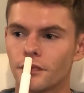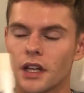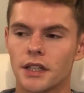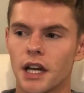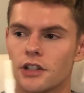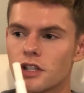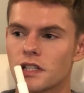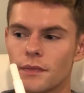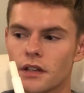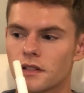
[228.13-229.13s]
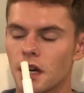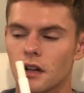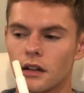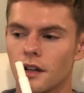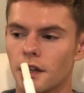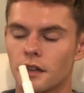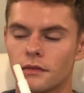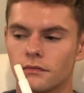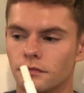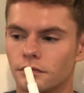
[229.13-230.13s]
And yeah, it just smells kind of like
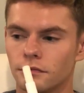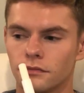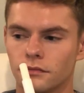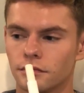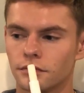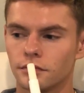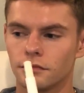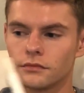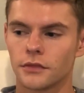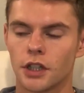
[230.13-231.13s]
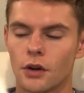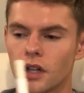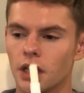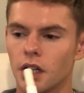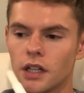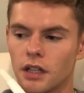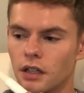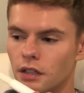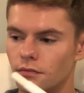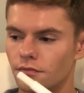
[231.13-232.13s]
coconut
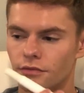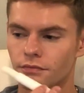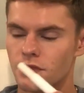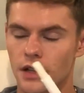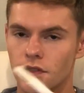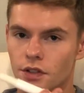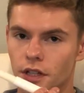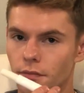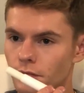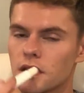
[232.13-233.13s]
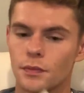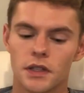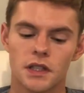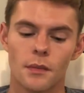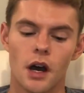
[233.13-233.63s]
and sunscreen. Let's put some